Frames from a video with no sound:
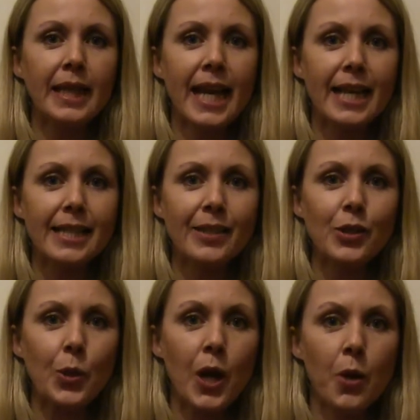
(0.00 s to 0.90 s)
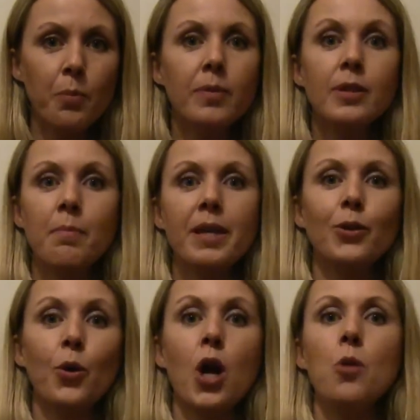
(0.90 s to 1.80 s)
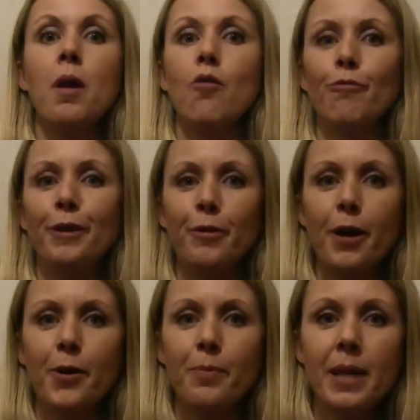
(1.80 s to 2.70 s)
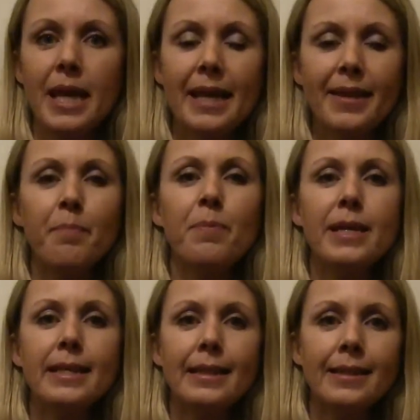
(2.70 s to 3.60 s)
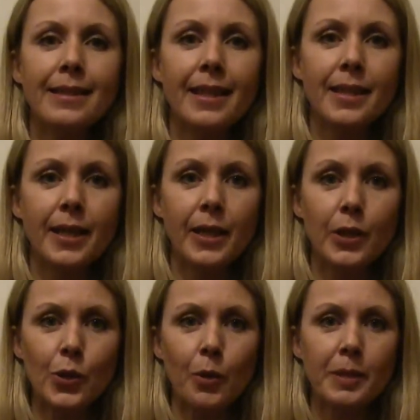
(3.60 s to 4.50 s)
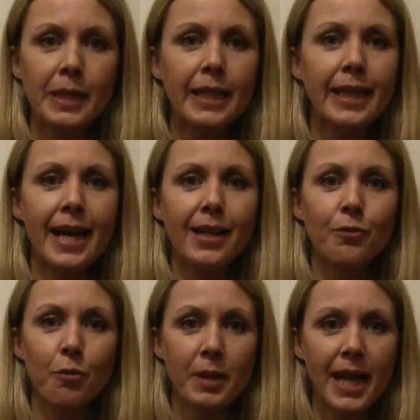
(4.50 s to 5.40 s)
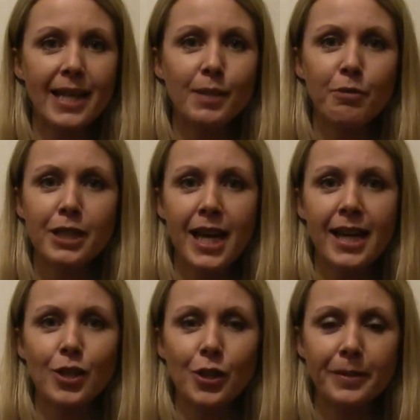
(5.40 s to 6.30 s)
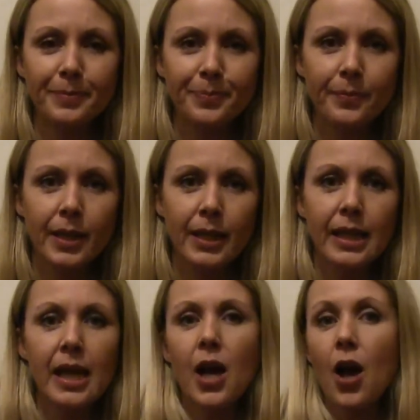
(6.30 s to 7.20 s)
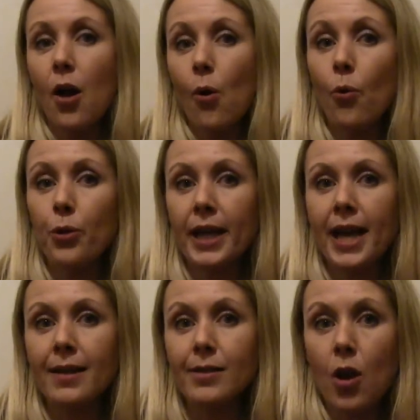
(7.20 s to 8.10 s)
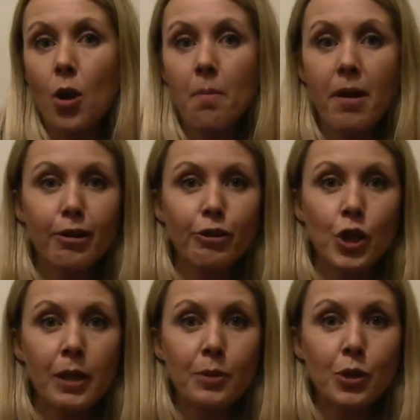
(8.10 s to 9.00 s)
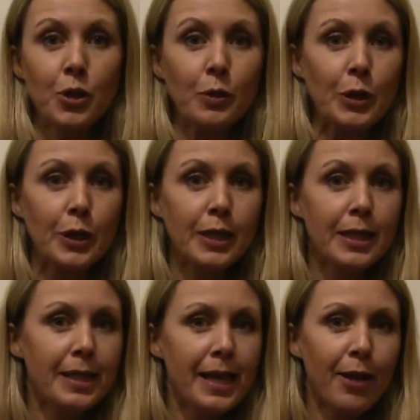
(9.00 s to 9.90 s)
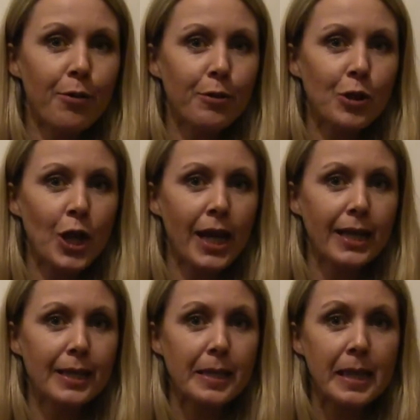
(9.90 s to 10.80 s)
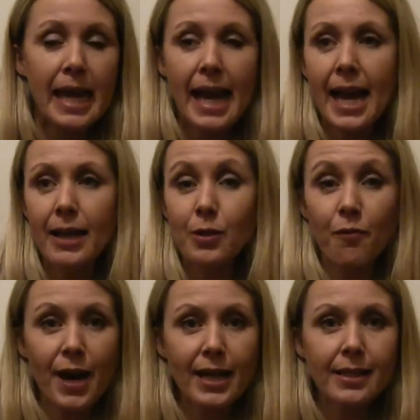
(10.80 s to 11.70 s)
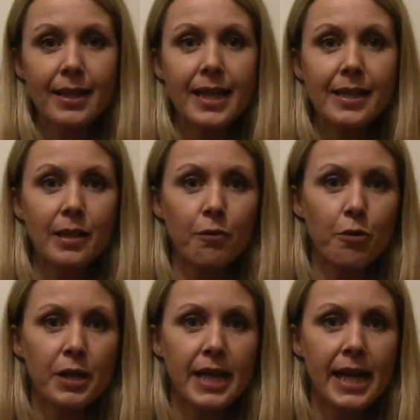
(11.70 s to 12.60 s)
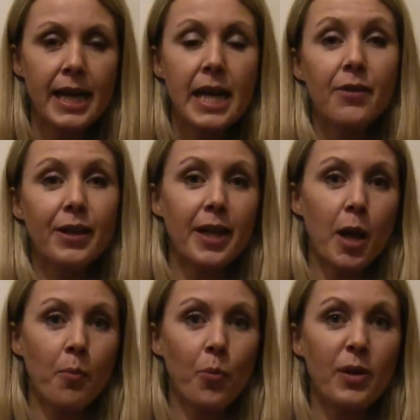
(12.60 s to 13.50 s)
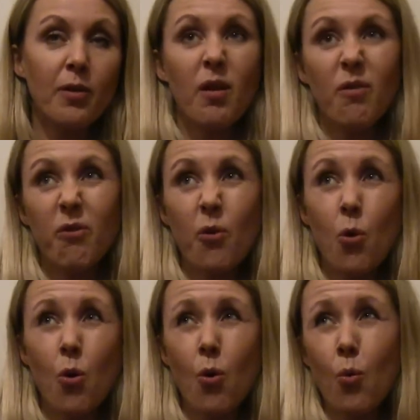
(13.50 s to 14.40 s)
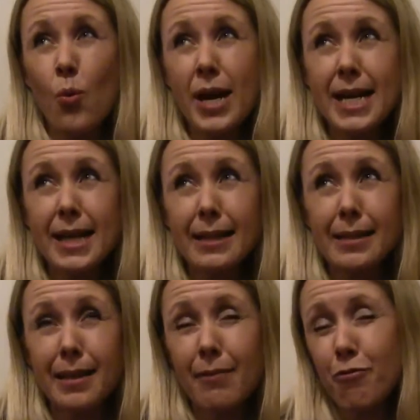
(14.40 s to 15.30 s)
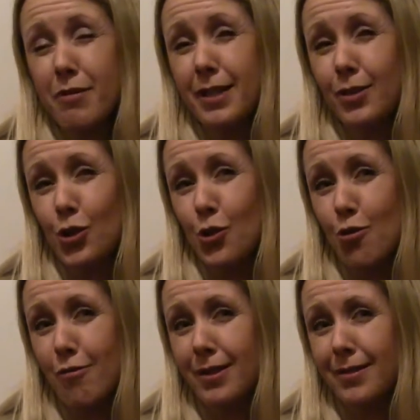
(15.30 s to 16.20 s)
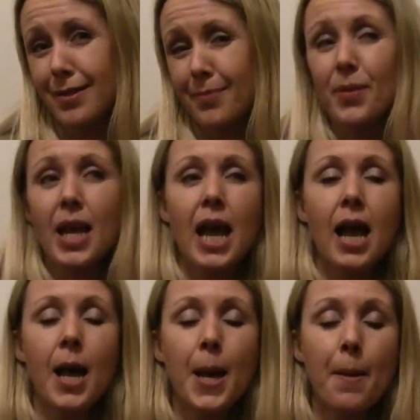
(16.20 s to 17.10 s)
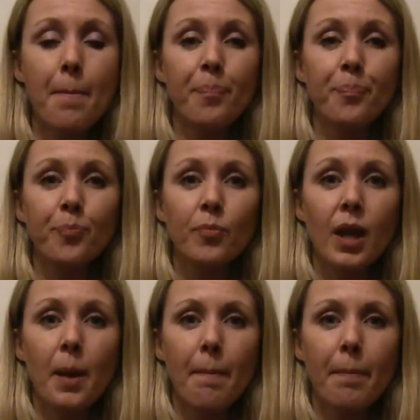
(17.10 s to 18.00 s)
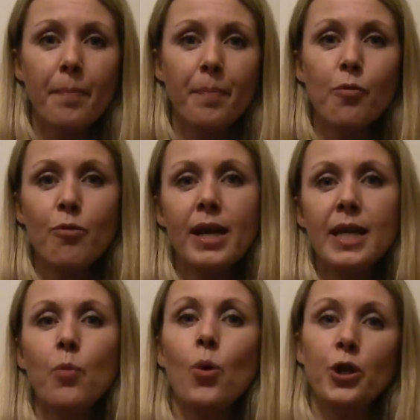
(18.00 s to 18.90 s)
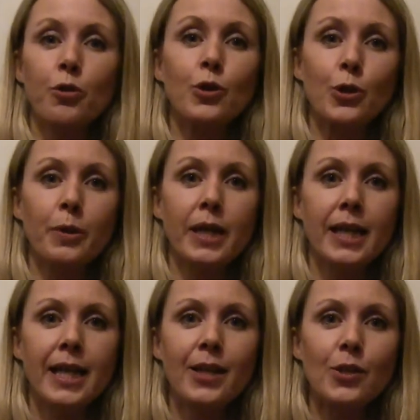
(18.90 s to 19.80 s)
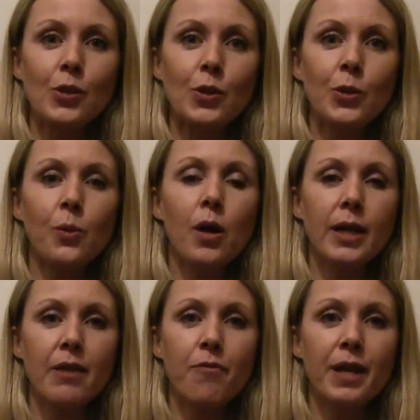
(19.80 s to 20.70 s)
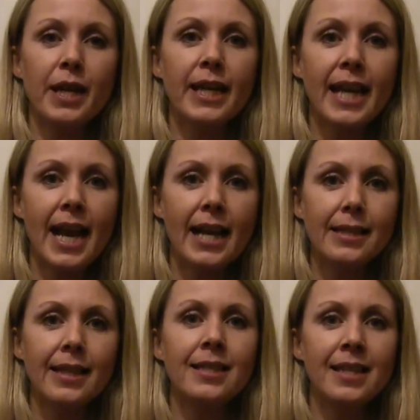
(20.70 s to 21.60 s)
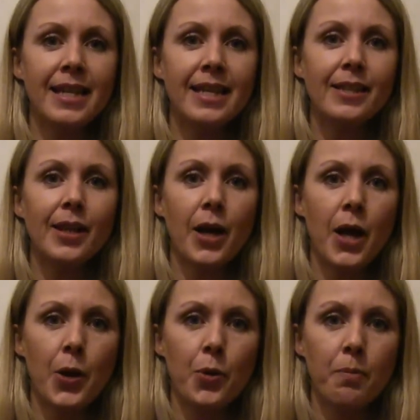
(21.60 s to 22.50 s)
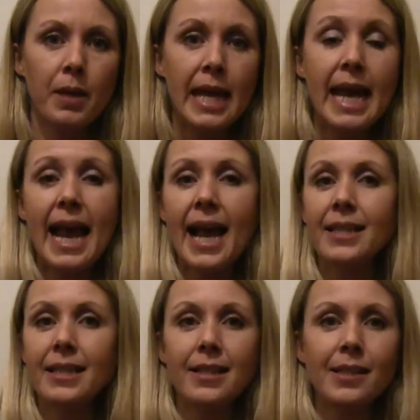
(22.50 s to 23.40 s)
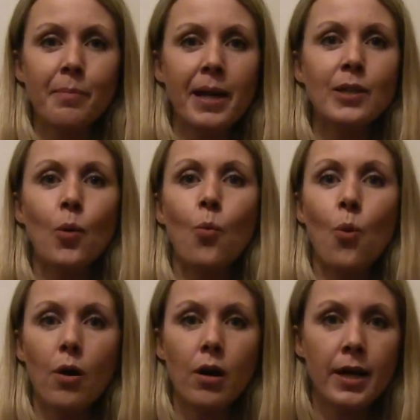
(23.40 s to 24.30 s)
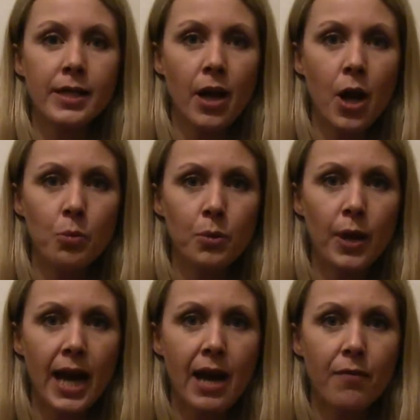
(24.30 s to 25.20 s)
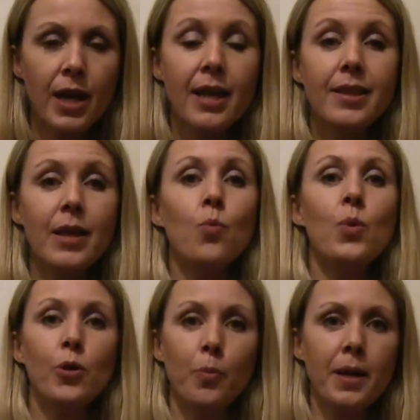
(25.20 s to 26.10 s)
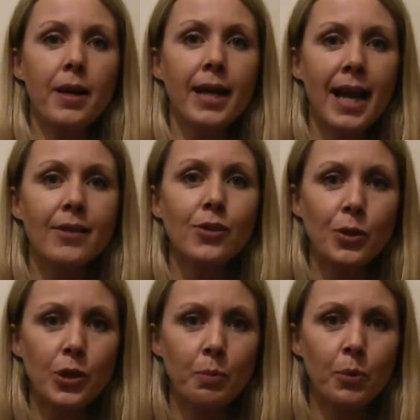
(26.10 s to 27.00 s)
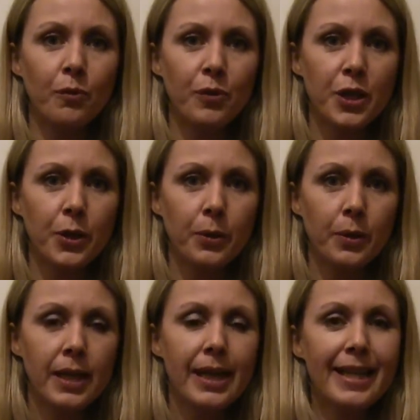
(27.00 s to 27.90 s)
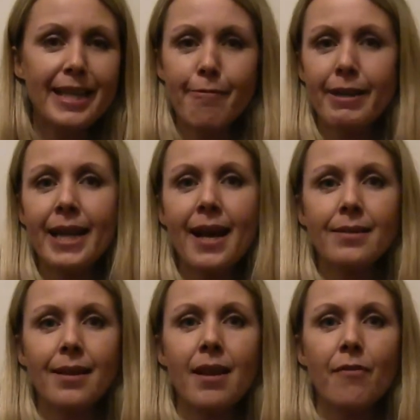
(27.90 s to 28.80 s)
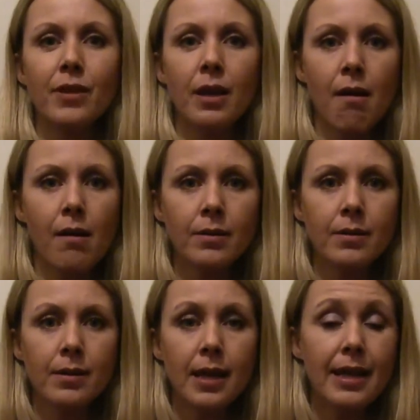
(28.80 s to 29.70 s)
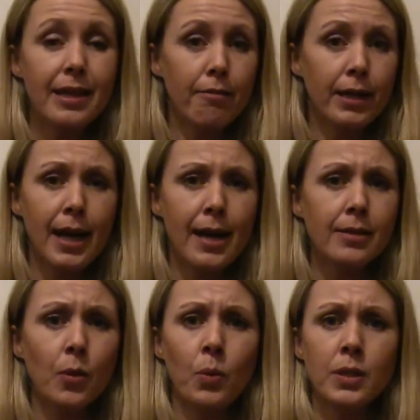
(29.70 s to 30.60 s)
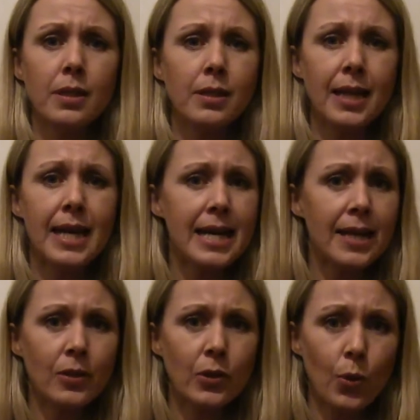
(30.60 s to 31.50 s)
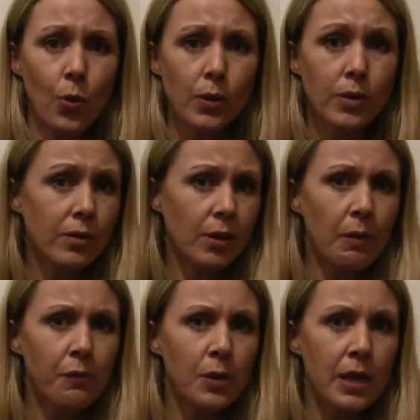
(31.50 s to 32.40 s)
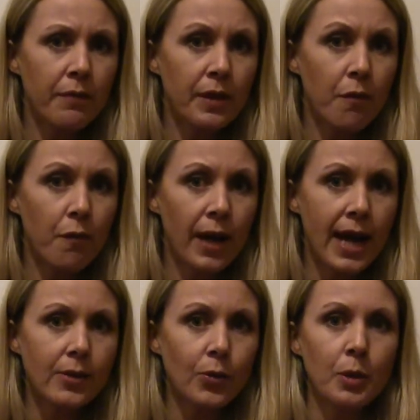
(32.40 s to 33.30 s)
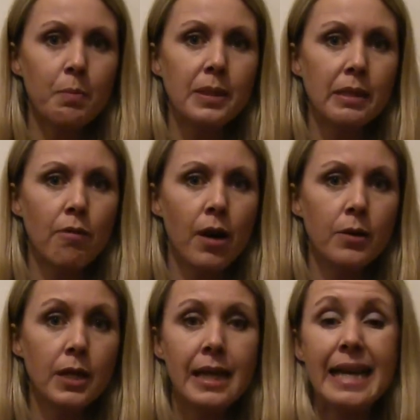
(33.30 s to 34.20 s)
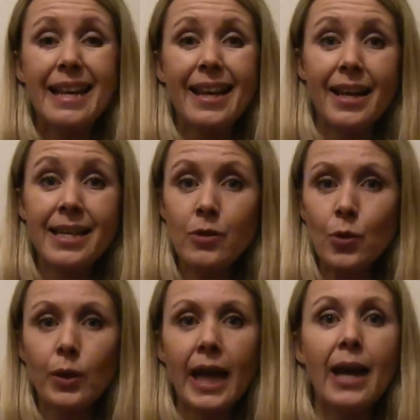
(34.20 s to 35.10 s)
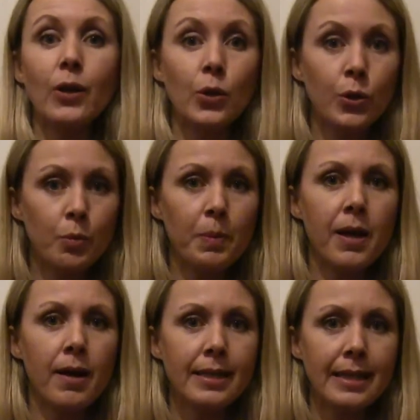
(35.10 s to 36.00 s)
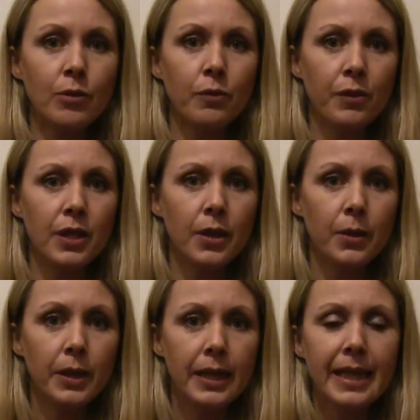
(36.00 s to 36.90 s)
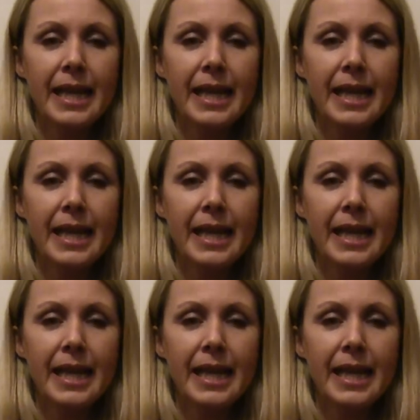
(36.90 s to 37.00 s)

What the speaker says: a cat into your home to make your home a real home, then please consider adopting a cat from Cats Protection. All the cats are microchipped, neutered, health checked and vaccinated for a year. They come with 4 weeks free insurance. But really what you're doing is you are giving a cat in need a home, and it doesn't matter what kind of home you have, there will be a cat suitable for you. There are cats that love gardens, there are cats that want to stay indoors, so if you live in a flat on a busy road, an indoor cat could be ideal for you.